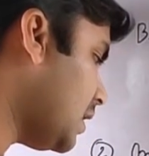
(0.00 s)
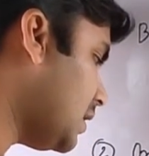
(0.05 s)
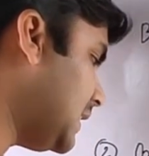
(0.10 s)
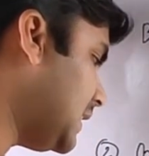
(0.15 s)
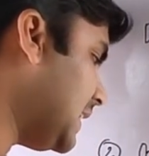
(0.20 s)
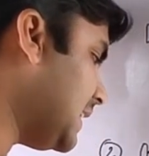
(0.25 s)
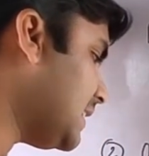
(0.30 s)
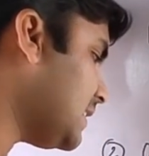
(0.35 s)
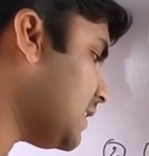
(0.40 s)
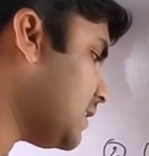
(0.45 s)

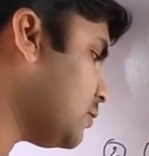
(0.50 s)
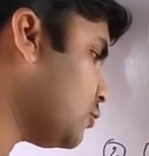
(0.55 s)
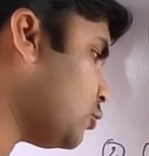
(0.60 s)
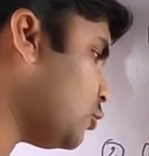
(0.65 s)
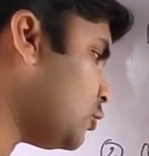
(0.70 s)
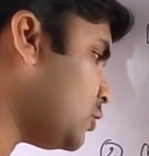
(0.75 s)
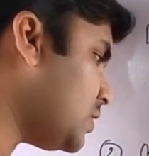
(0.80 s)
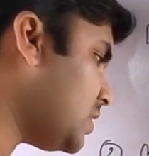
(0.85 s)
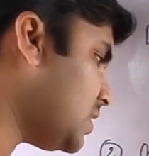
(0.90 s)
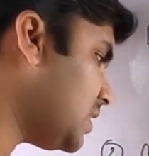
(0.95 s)
there is a
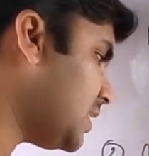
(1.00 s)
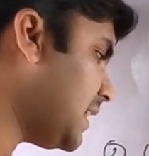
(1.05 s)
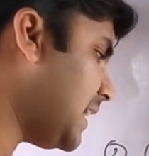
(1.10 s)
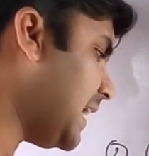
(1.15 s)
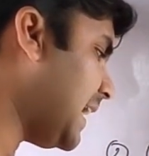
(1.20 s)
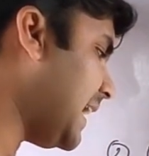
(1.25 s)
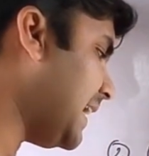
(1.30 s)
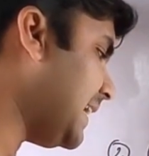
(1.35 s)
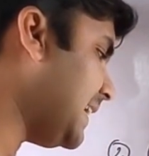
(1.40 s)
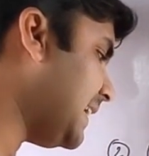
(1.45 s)
source
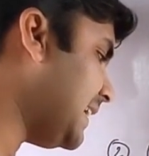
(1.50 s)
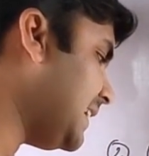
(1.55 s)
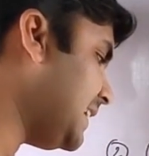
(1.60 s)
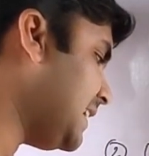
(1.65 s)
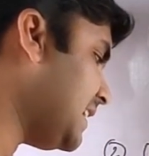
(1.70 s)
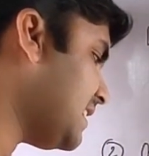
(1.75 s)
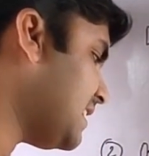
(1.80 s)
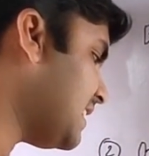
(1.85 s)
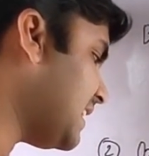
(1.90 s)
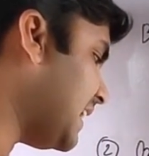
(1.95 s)
and it
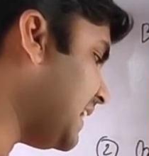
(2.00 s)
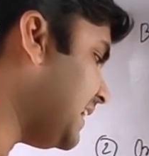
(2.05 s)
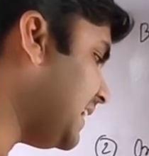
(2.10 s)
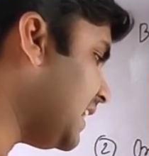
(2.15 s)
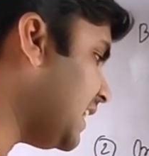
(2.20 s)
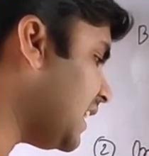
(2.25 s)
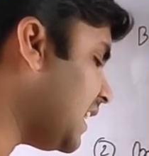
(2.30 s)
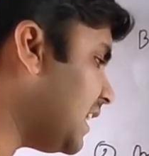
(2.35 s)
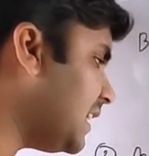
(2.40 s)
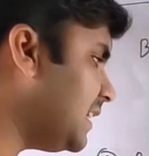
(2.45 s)
is
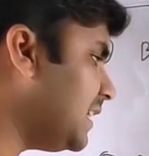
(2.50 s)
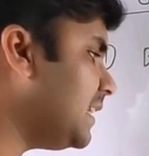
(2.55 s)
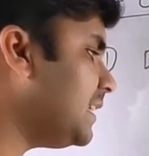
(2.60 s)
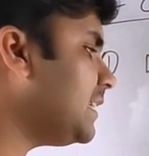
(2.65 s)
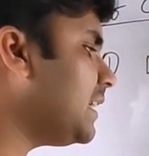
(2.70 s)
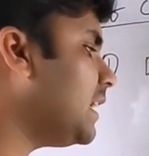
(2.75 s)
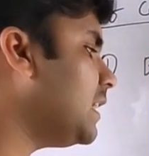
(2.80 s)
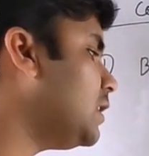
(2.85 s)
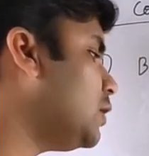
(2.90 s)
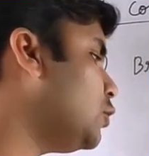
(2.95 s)
sending a
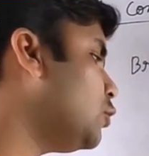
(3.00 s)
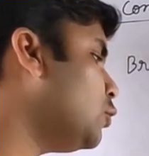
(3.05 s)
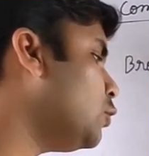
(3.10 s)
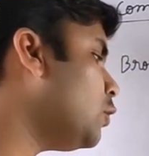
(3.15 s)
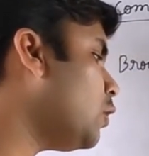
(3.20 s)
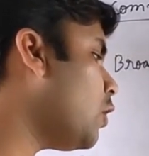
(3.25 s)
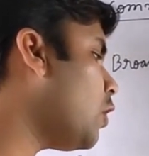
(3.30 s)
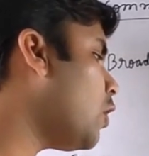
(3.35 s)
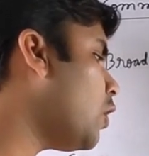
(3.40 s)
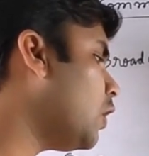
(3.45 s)
data to
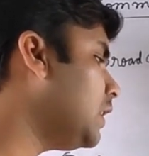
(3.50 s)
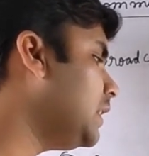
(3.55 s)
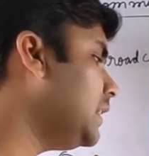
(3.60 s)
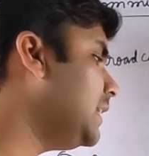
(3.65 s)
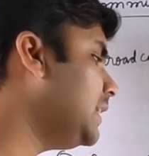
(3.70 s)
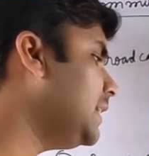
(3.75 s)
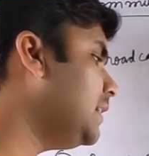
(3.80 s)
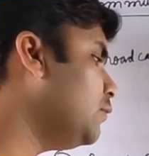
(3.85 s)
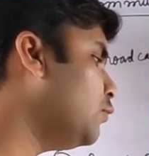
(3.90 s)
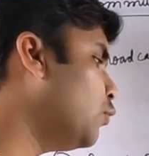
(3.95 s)
only